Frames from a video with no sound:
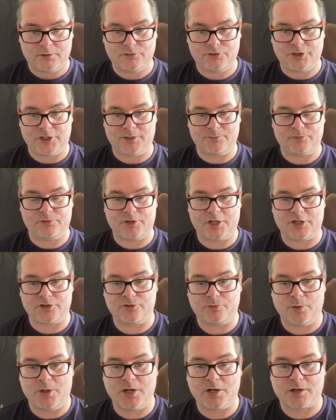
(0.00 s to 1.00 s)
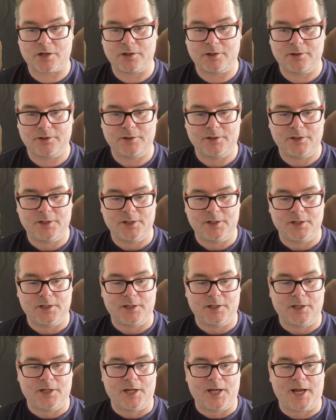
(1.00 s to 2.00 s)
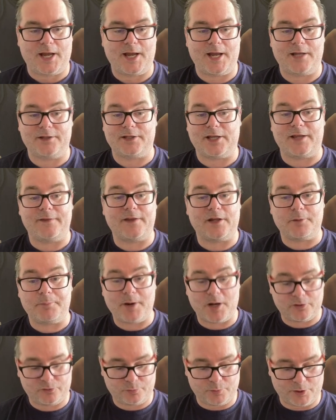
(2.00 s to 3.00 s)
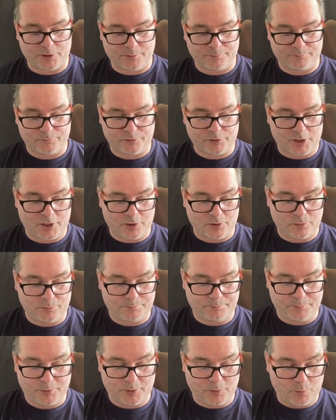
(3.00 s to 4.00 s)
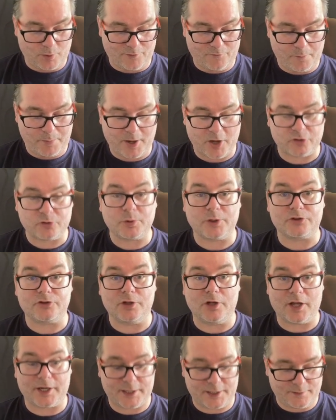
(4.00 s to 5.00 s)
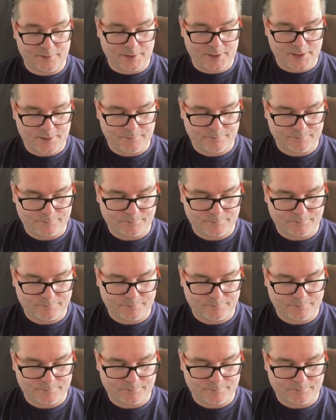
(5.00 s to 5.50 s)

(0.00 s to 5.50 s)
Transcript: GM Sketchwork, and then a password. So put whatever password you like in there.